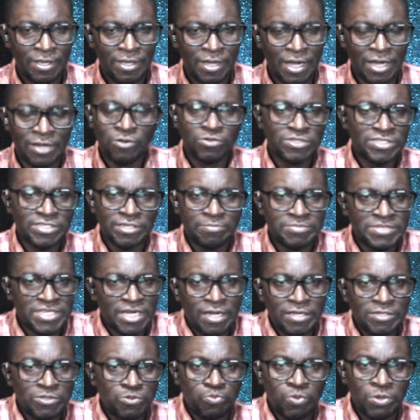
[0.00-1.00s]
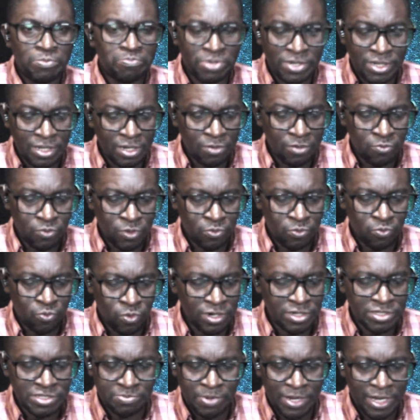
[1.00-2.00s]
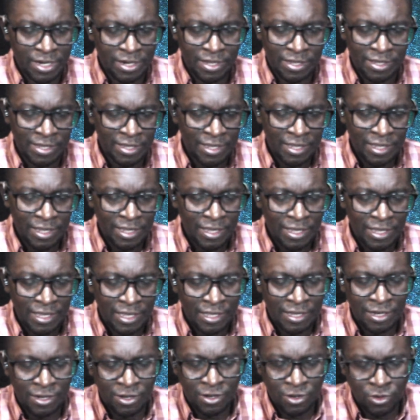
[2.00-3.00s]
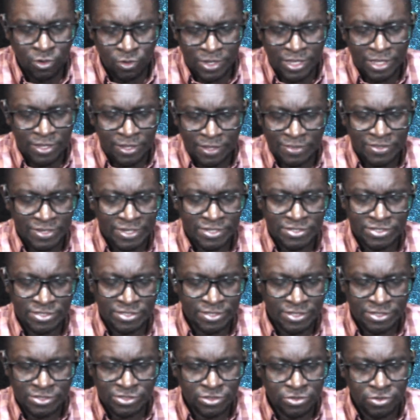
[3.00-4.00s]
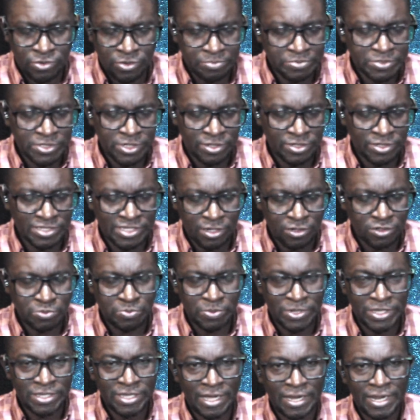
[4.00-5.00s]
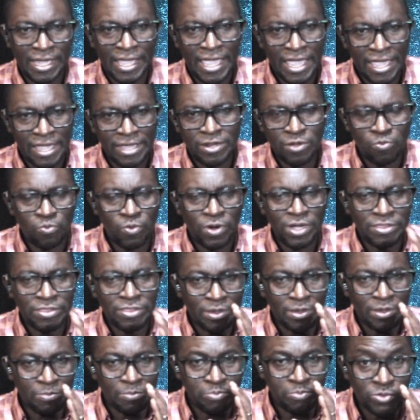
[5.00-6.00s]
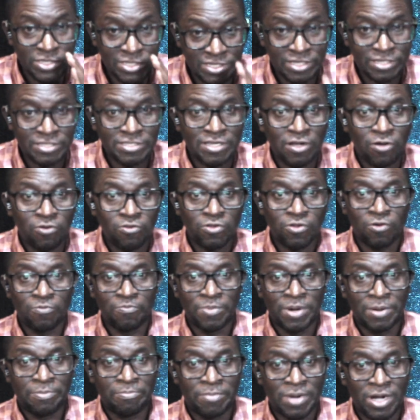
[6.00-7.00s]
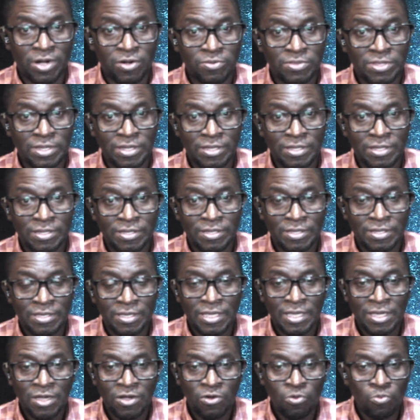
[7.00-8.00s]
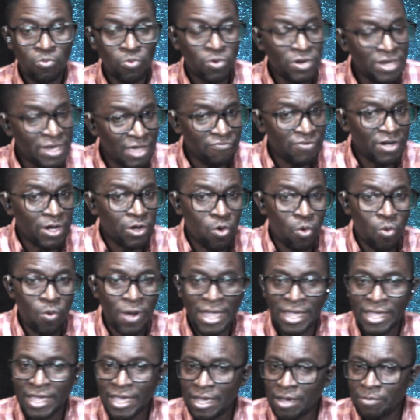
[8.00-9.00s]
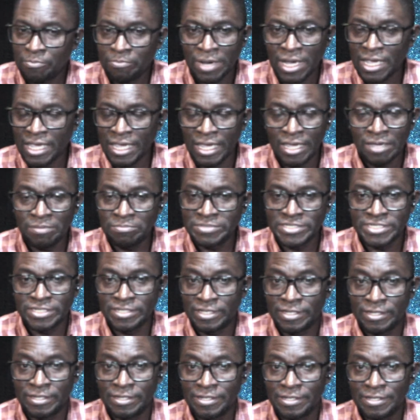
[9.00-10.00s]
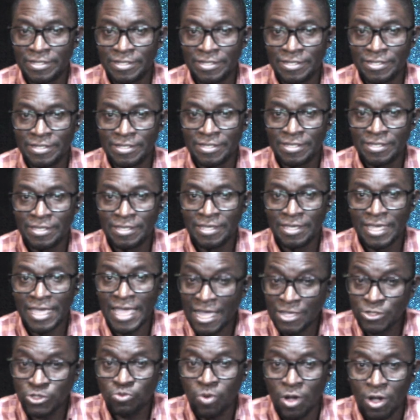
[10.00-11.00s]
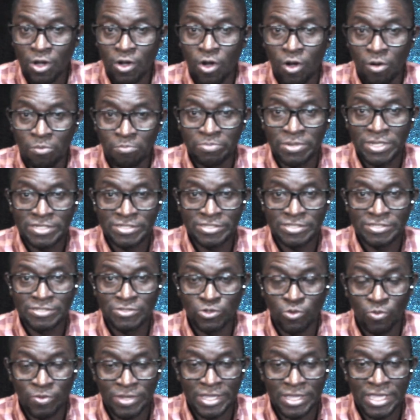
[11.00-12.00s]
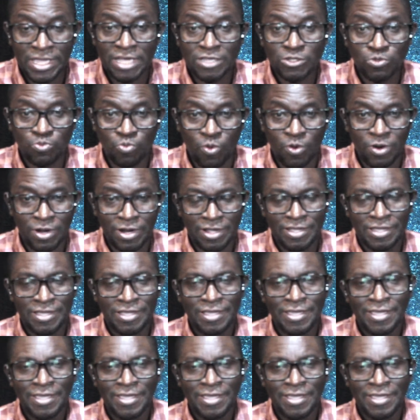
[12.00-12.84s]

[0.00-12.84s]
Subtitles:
I know sometimes we play with words, but looking at this scripture, it tells me that any word that proceeds out of my mouth will never go and come back empty. It has to accomplish. So guess what?